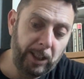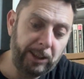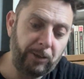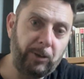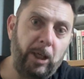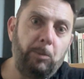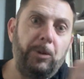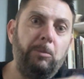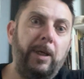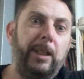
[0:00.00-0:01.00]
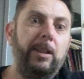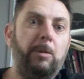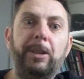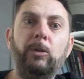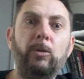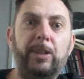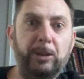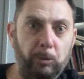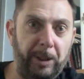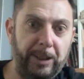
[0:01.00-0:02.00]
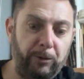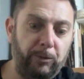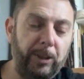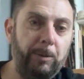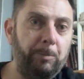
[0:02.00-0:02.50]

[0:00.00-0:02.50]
So if I open the main, I mean, all of these are a bit different.